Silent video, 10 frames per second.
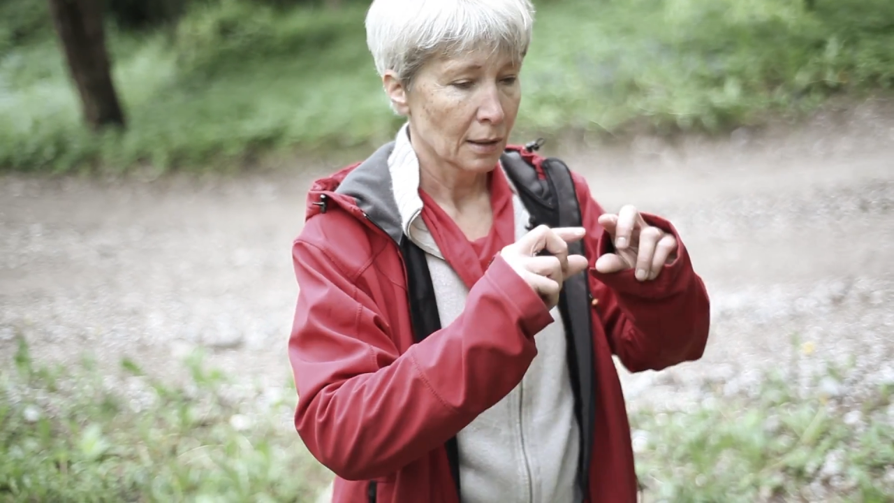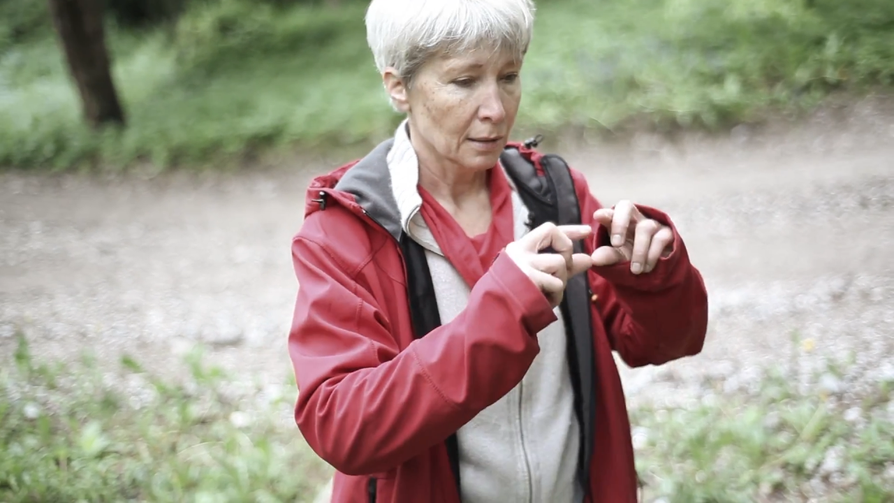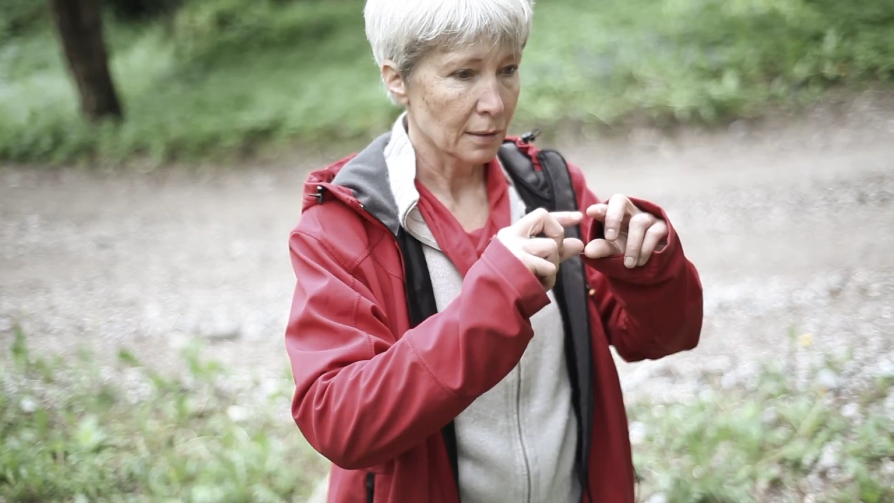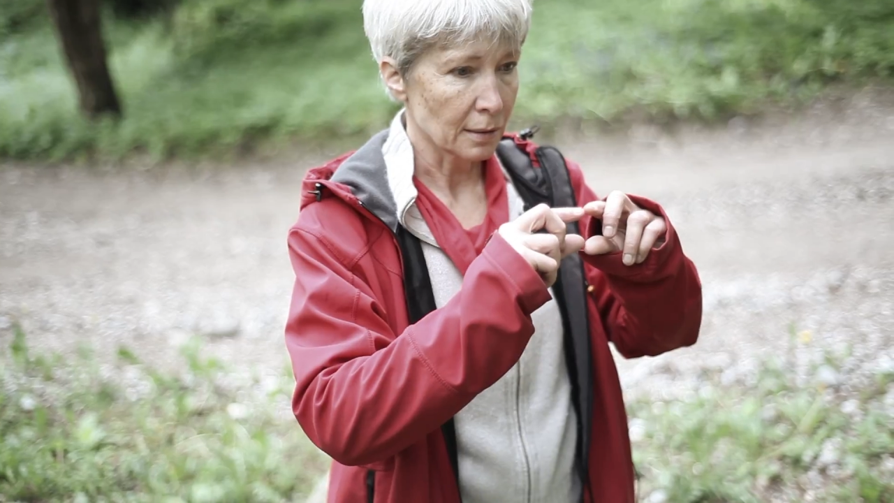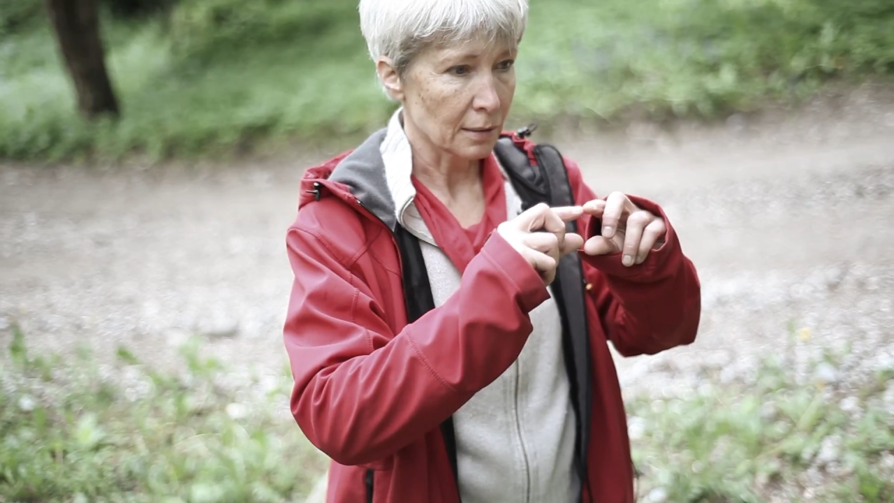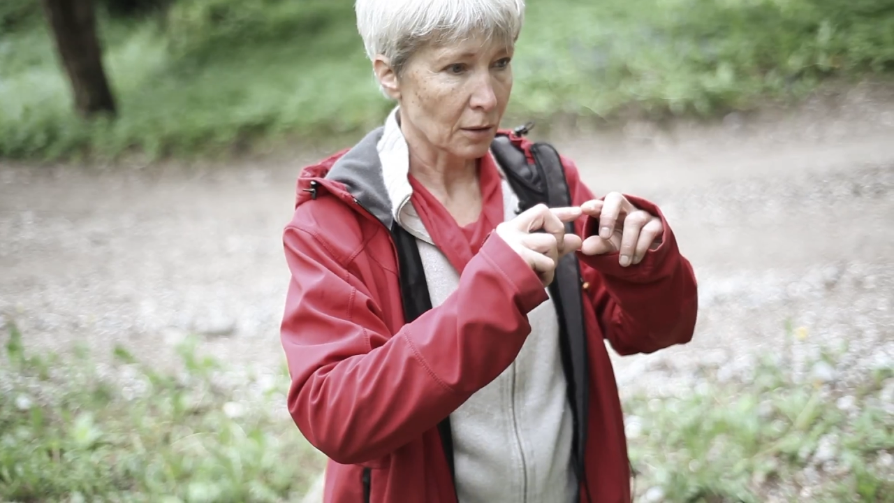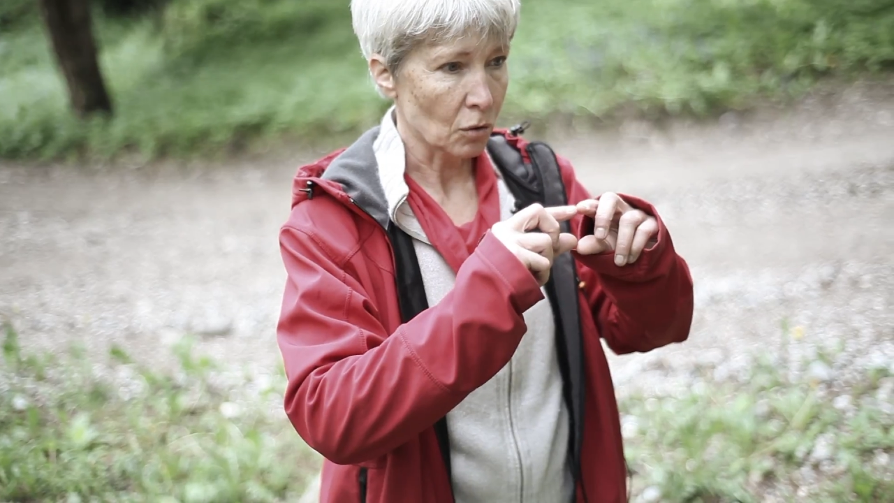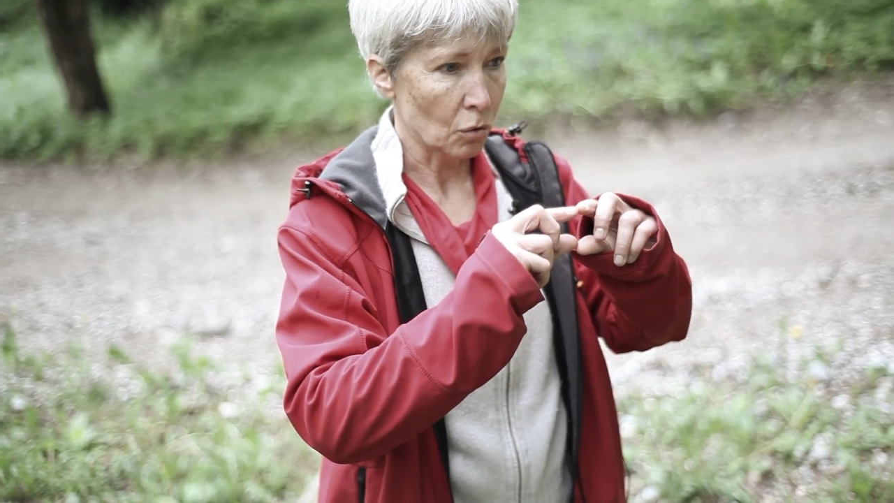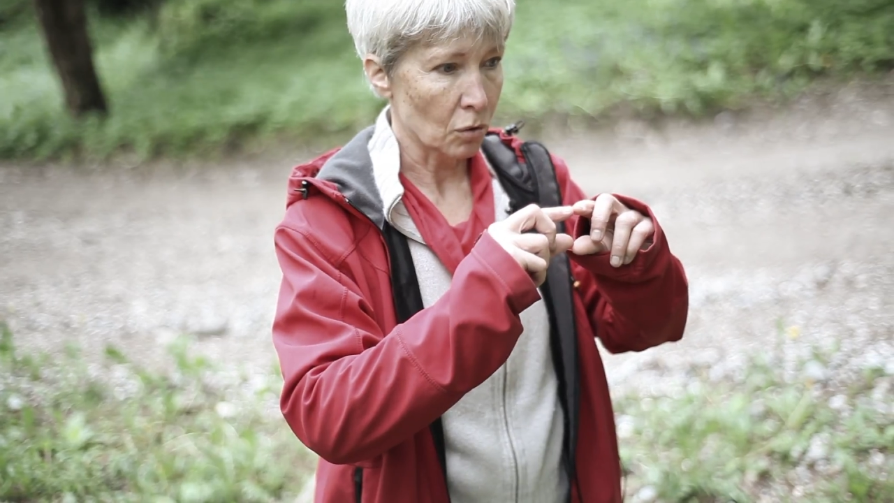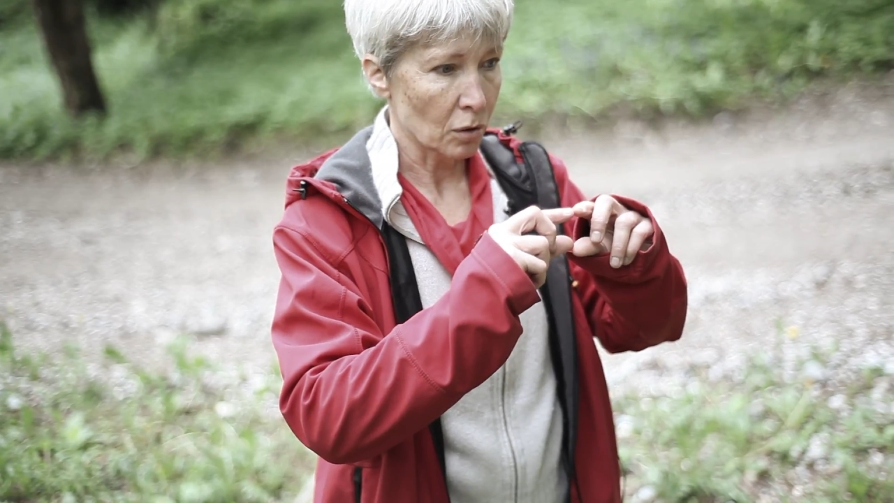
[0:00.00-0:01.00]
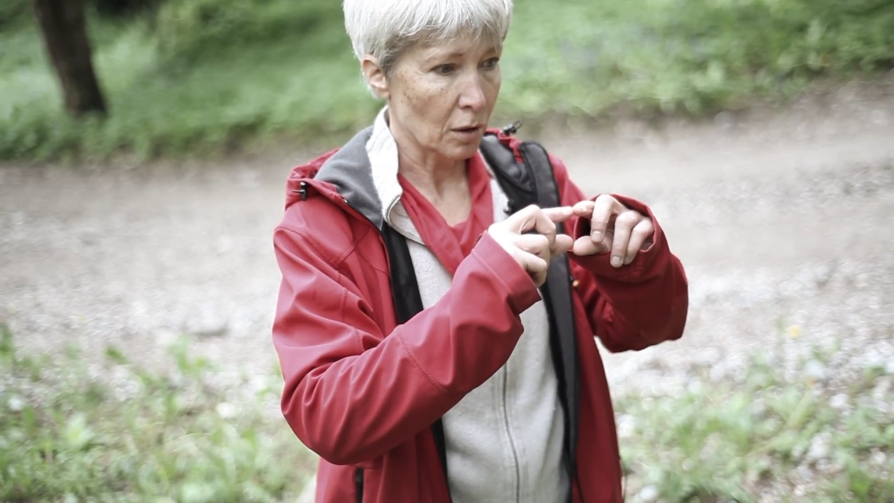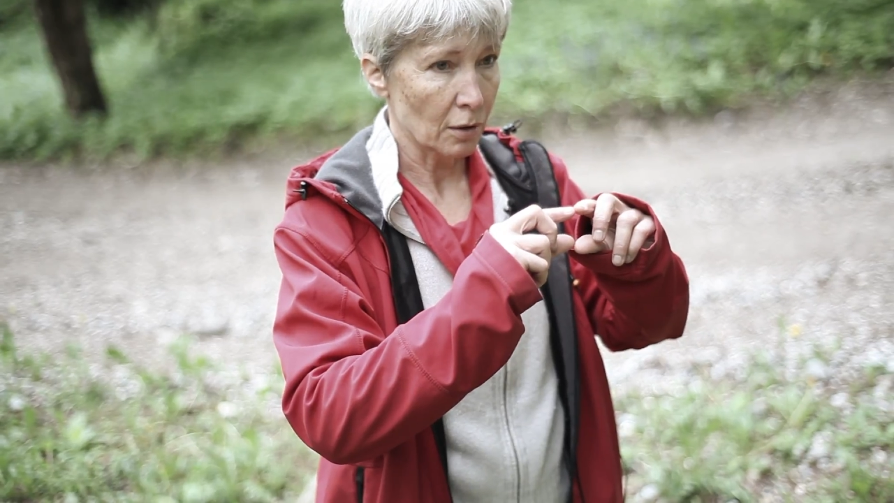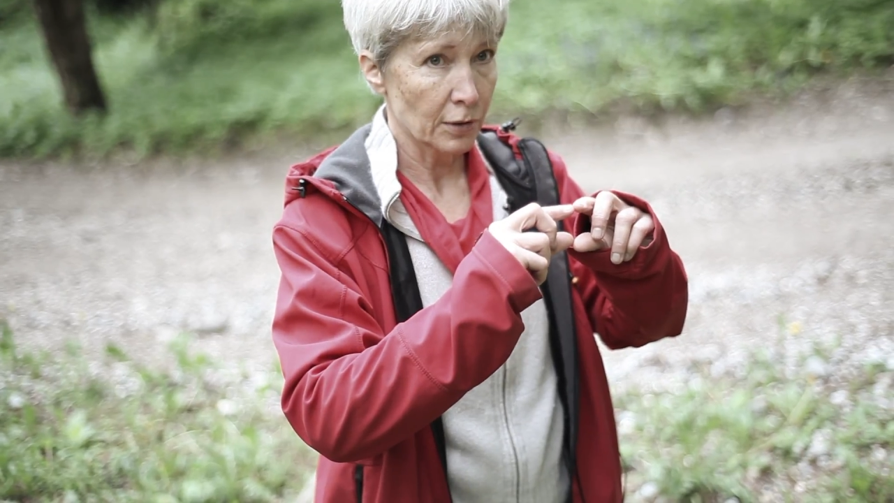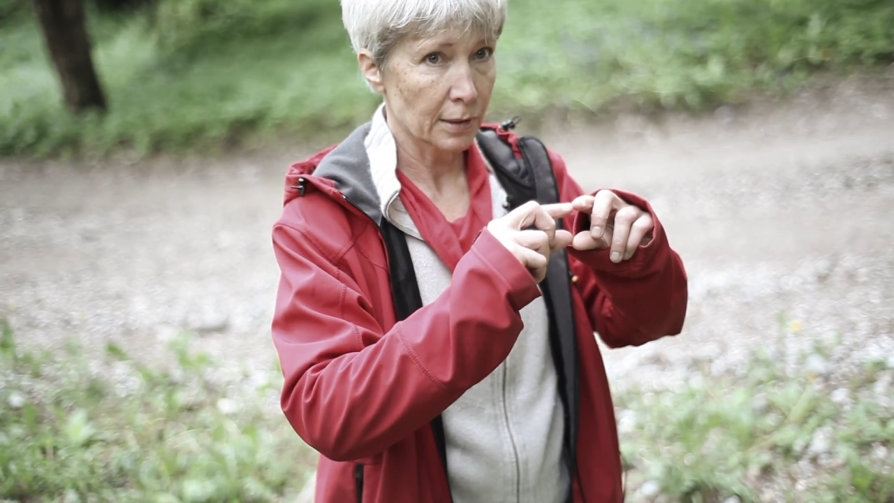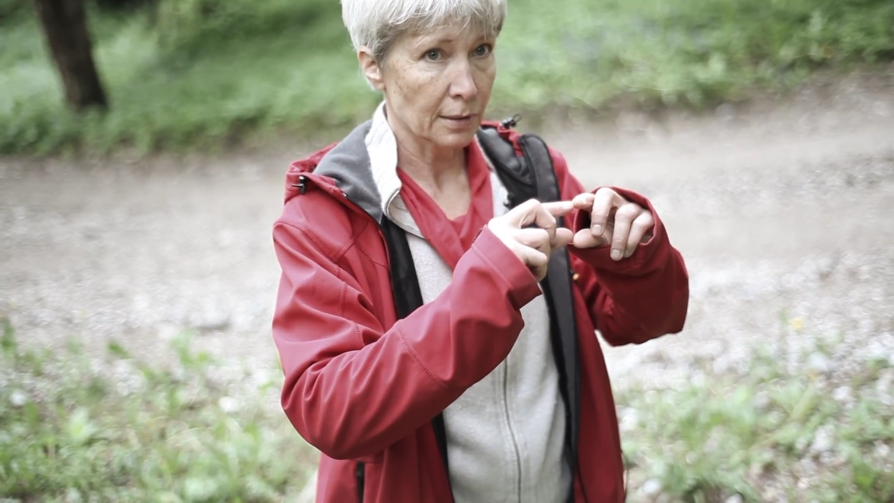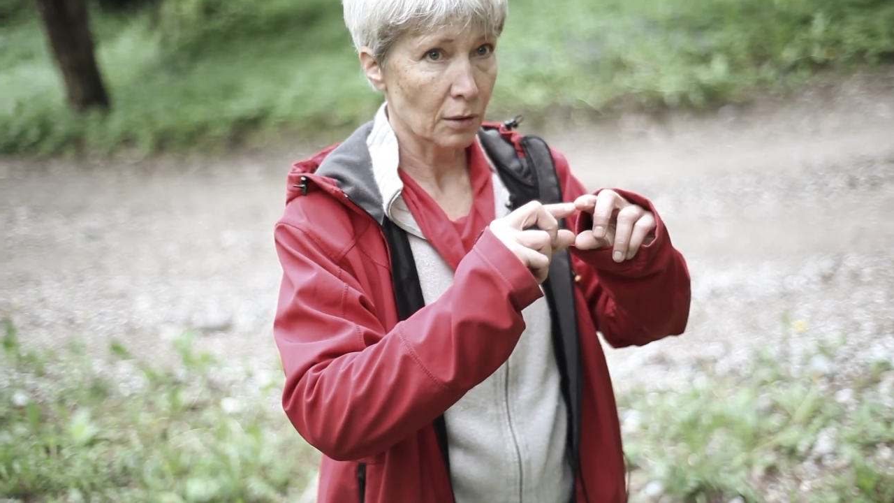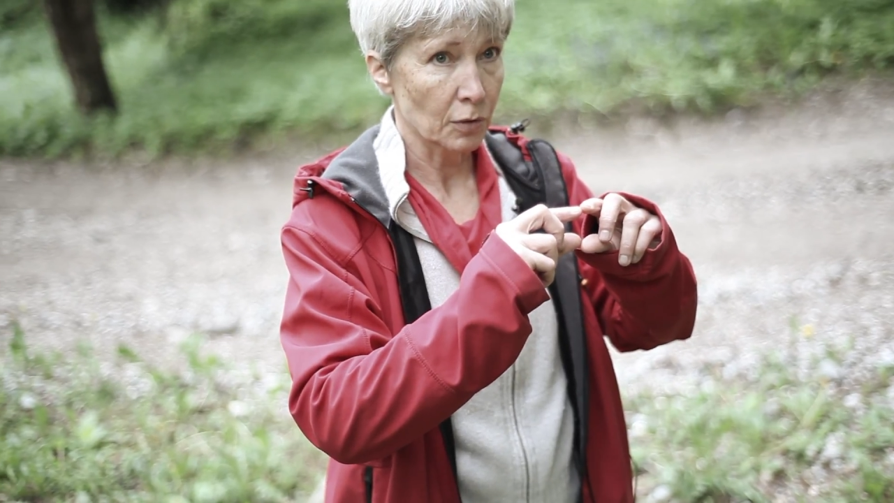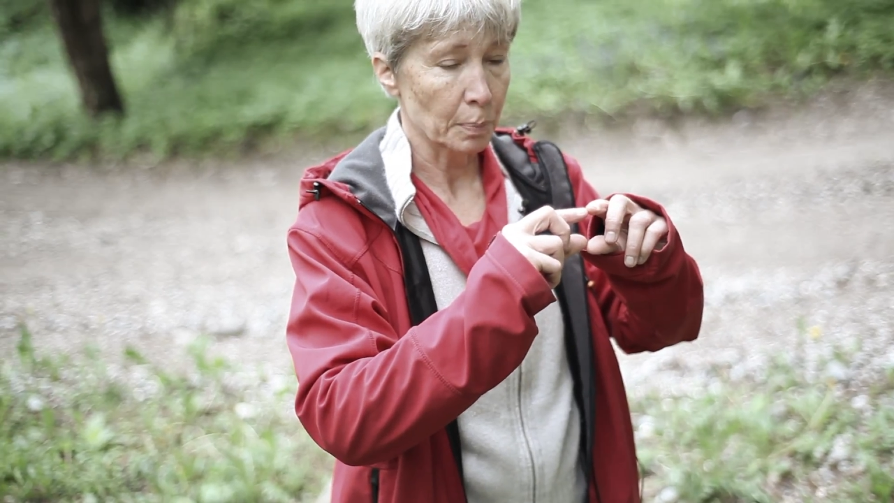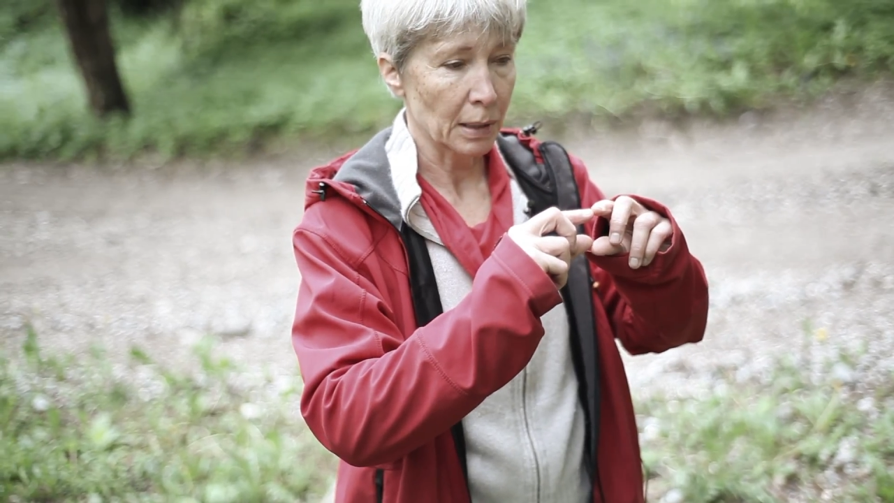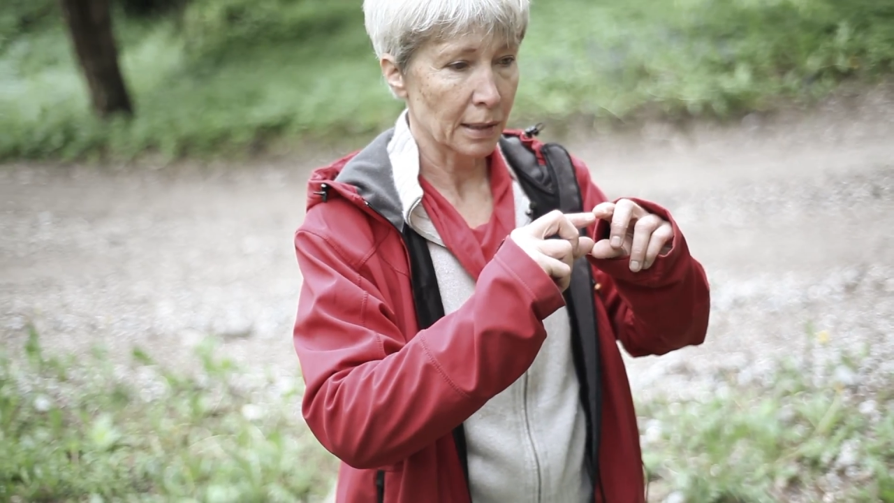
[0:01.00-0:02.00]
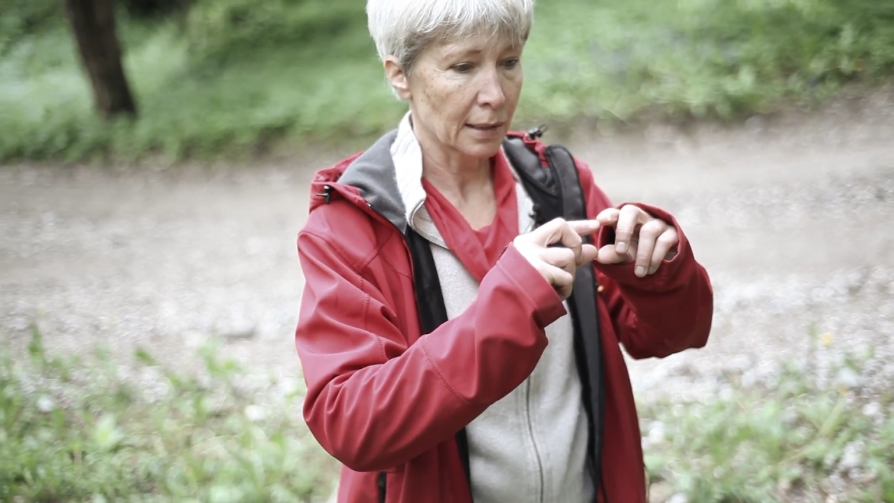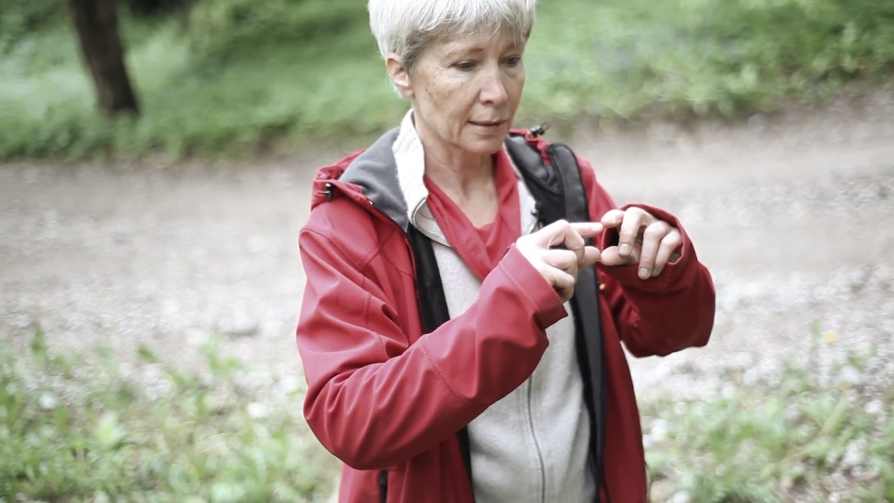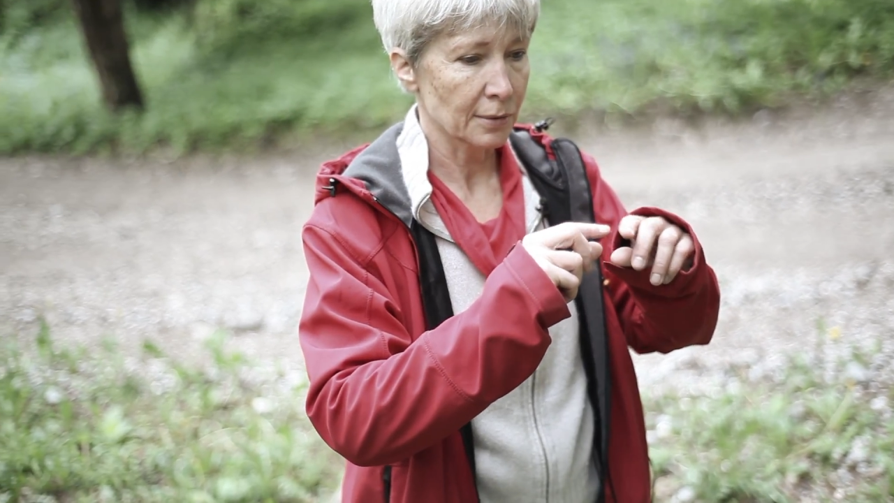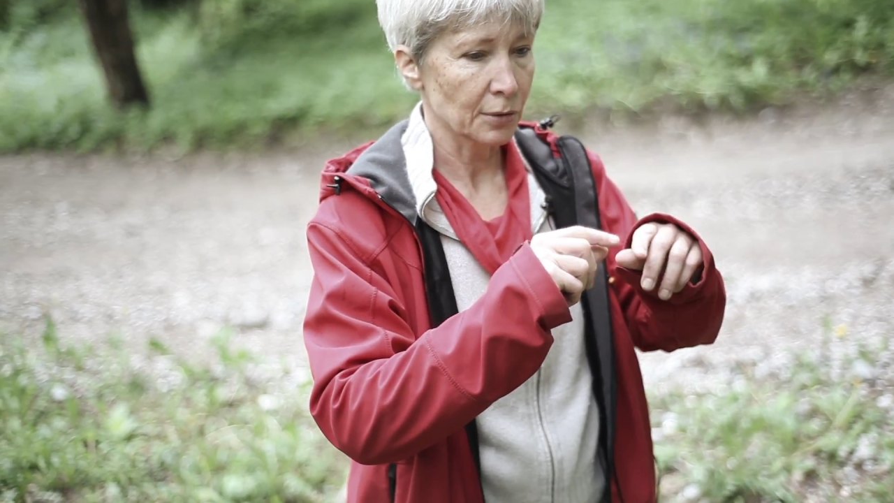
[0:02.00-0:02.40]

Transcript: The core of it, of the plant,